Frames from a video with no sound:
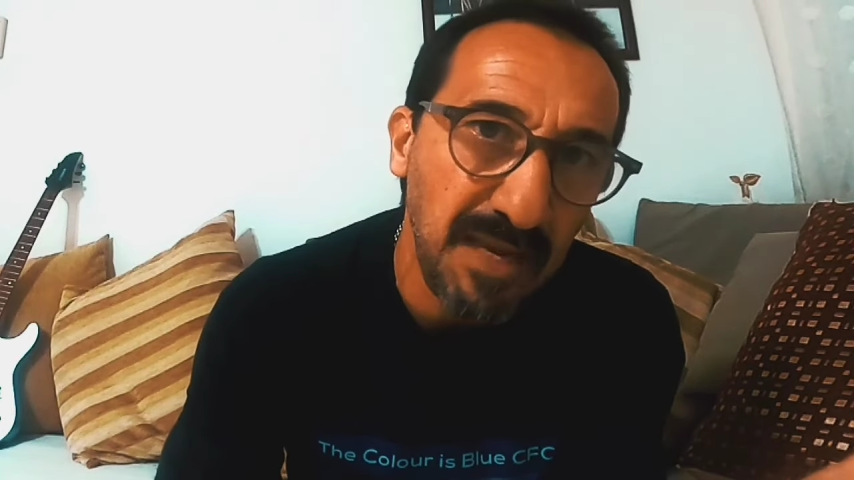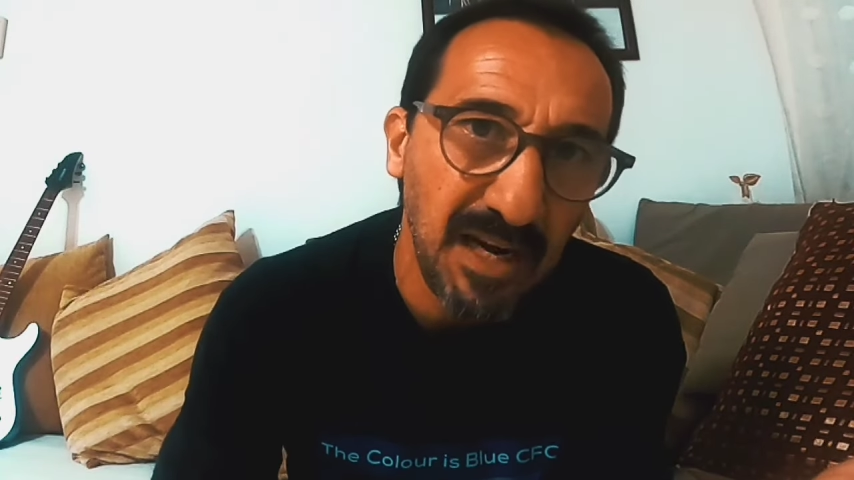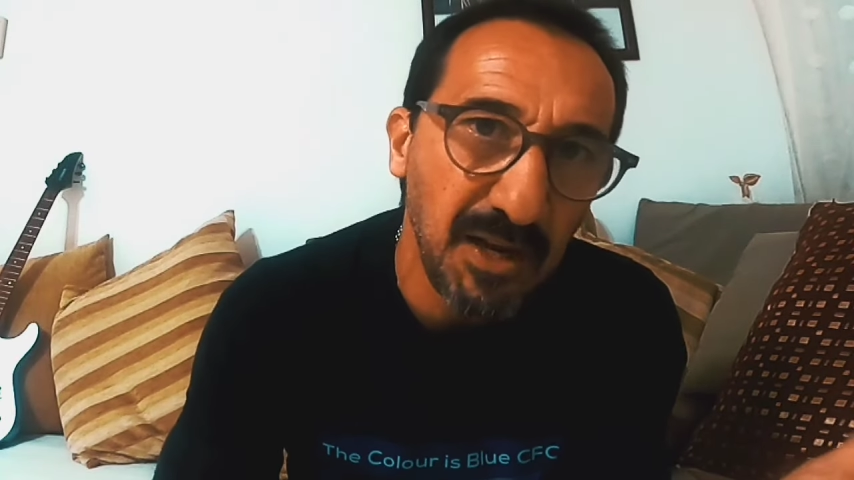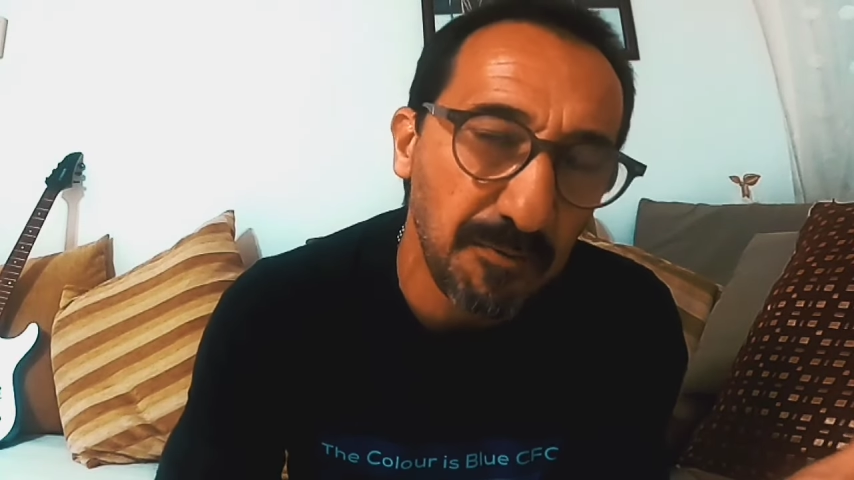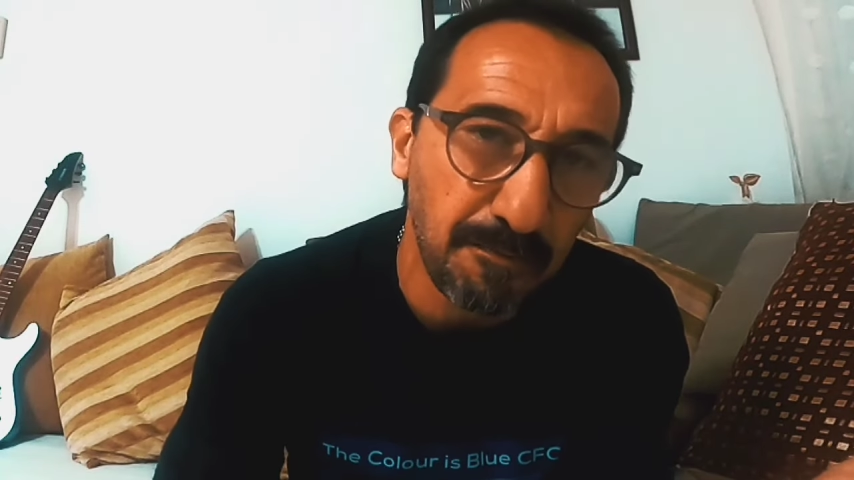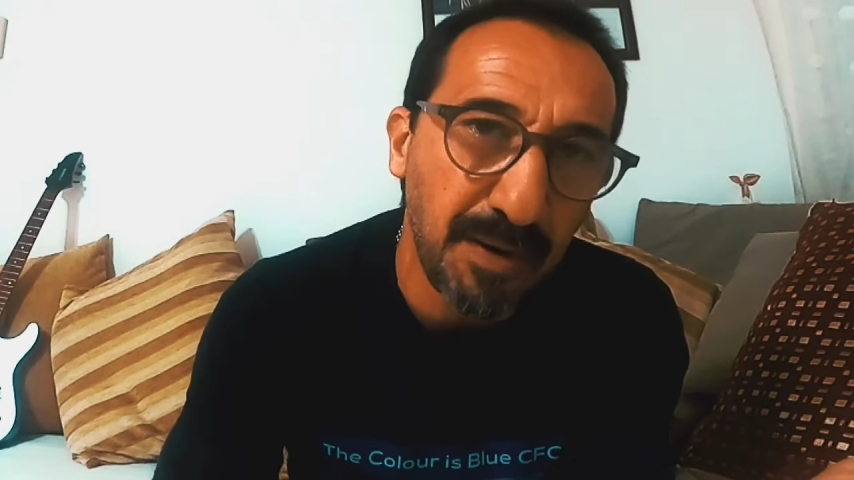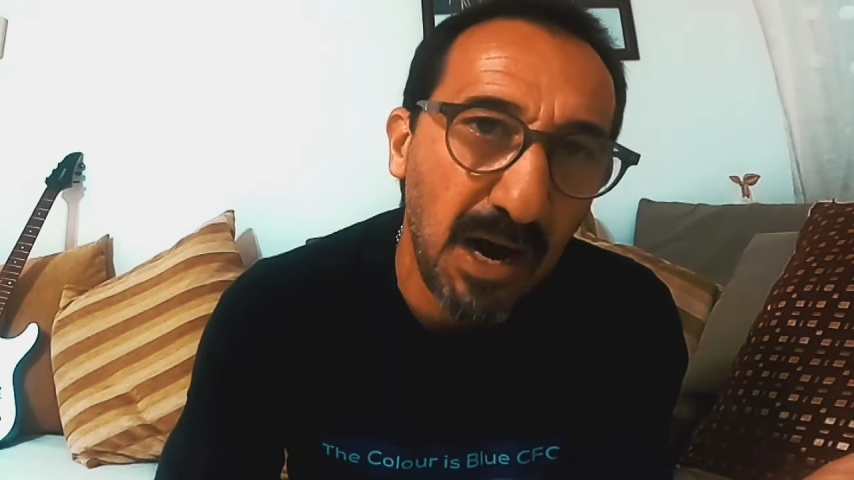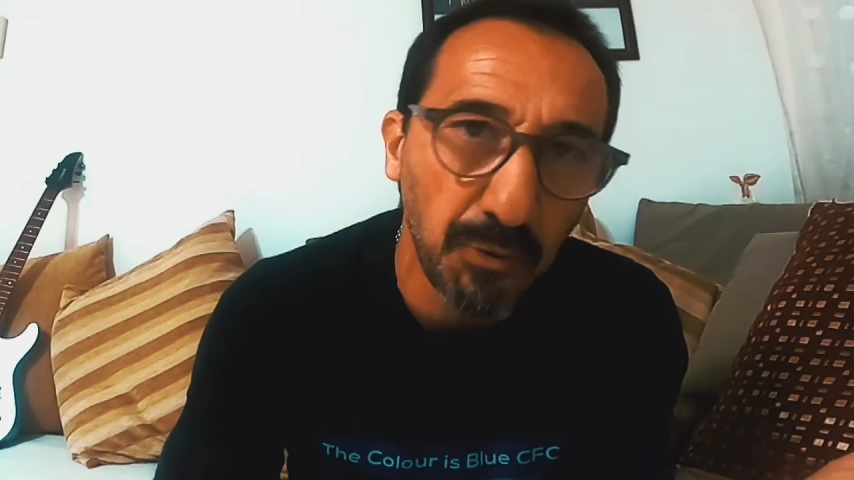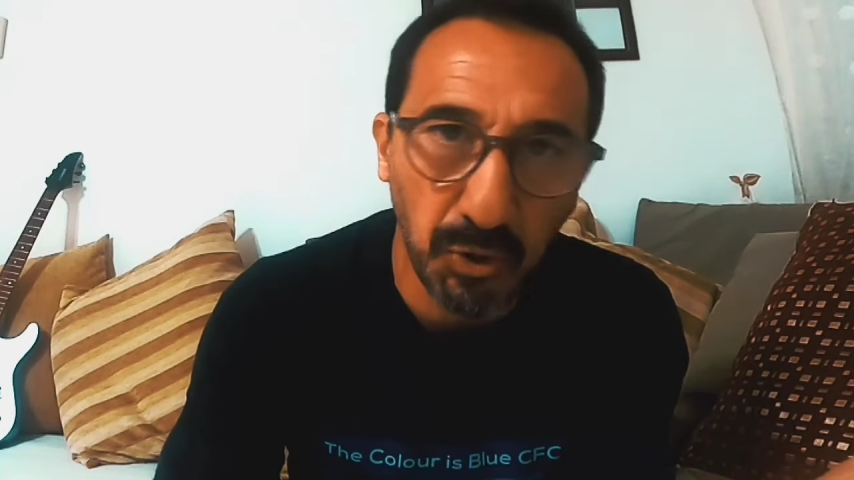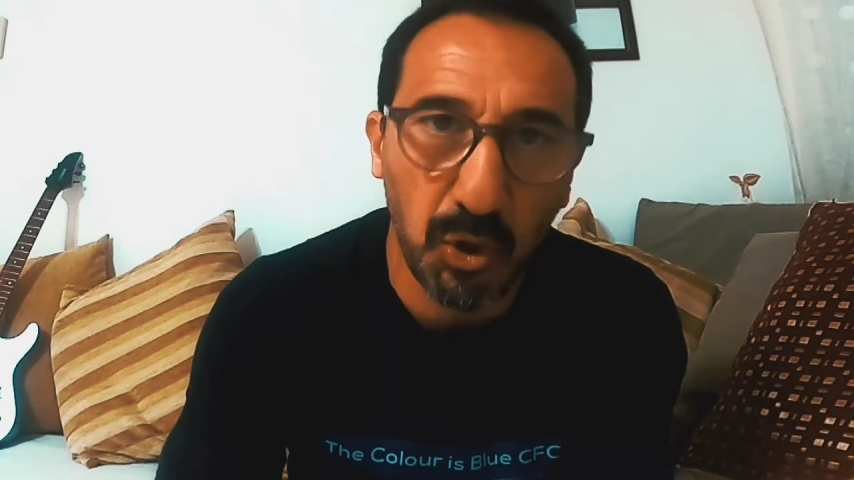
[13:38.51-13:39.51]
million
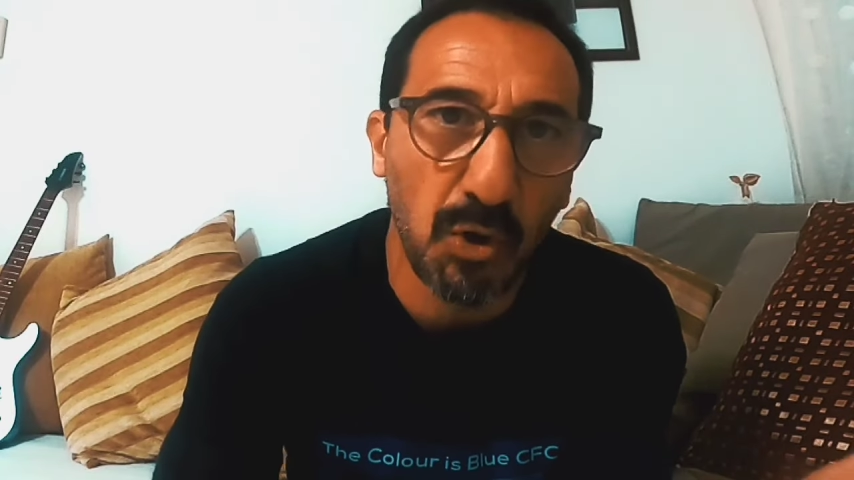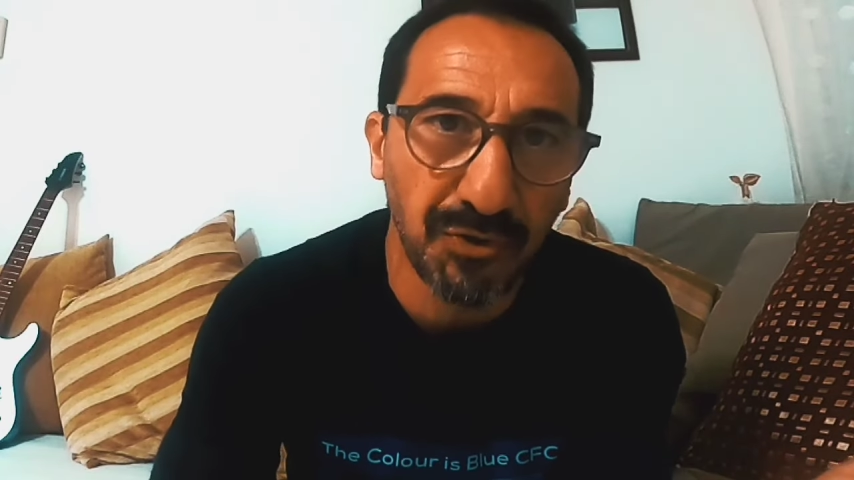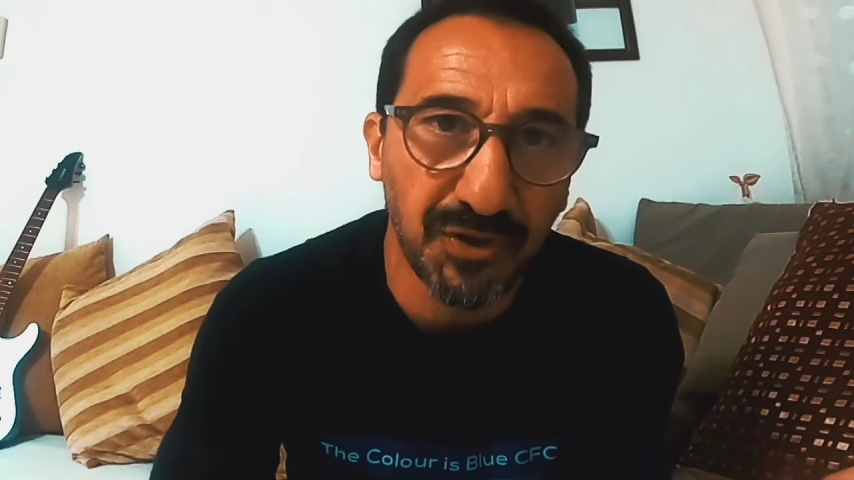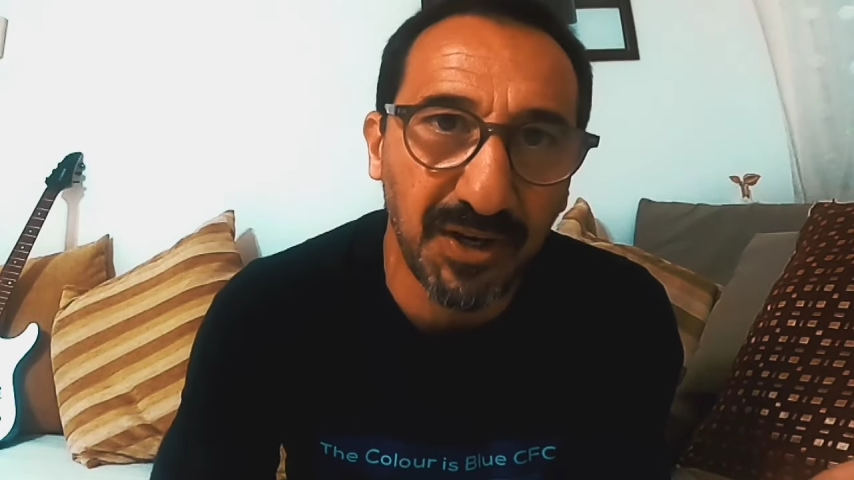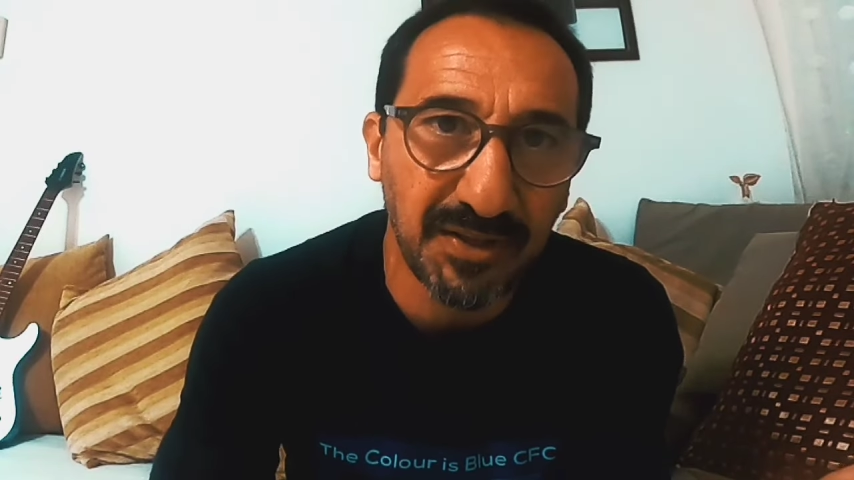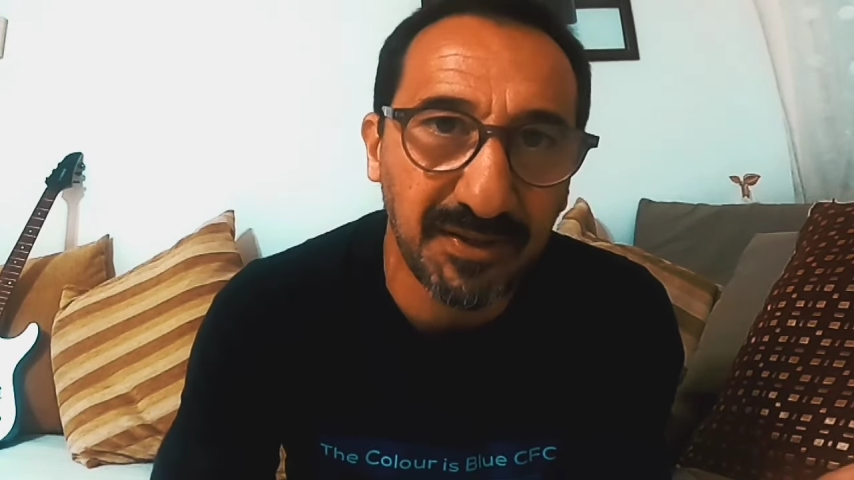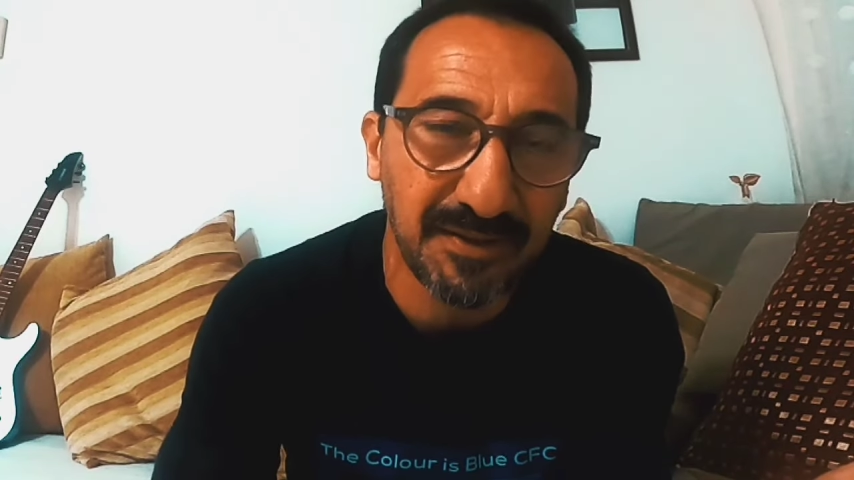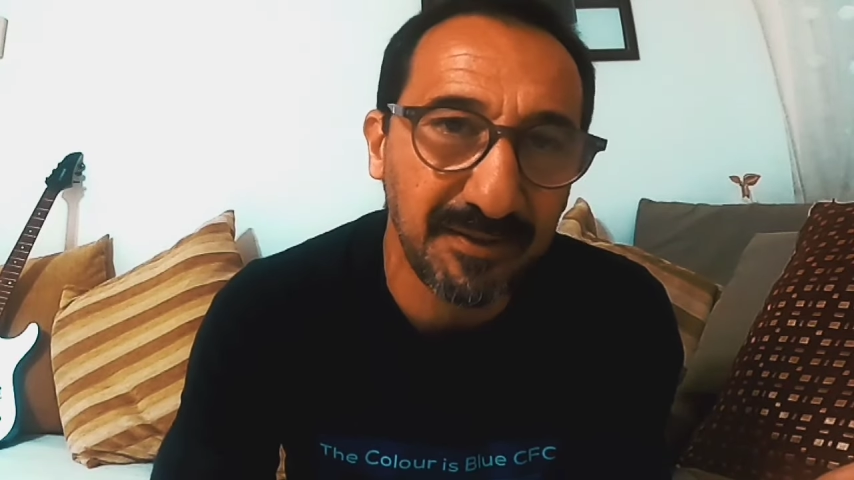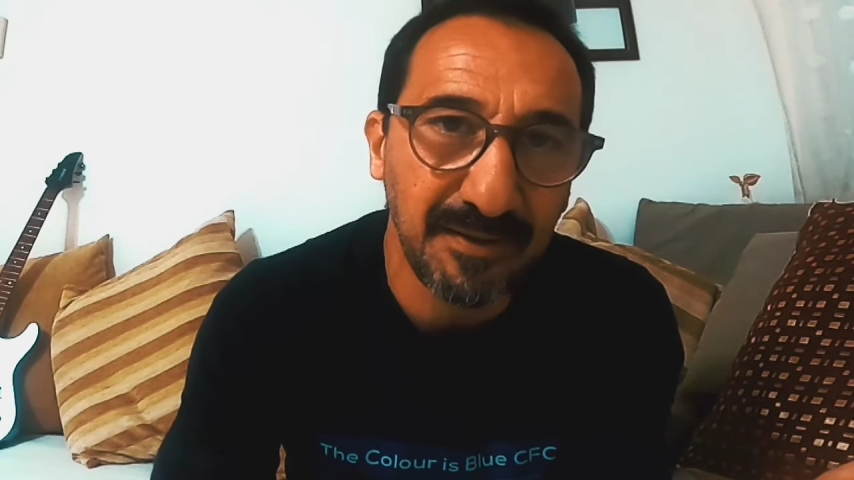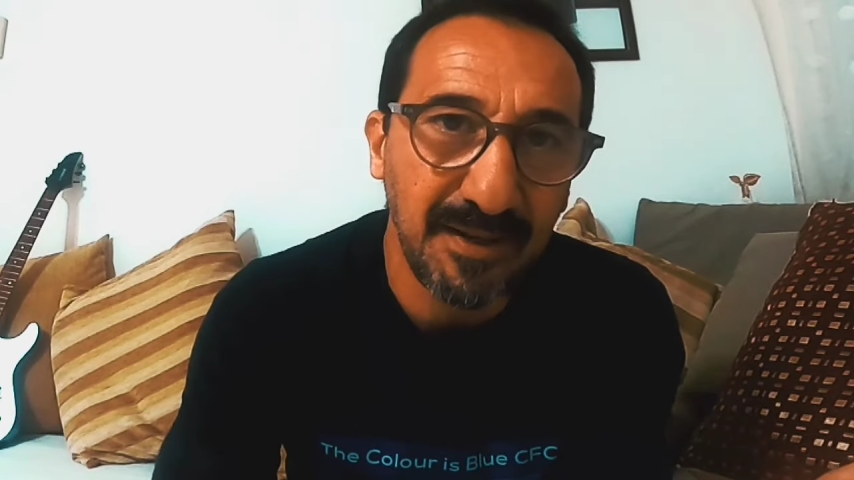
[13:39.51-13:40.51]
pound contract,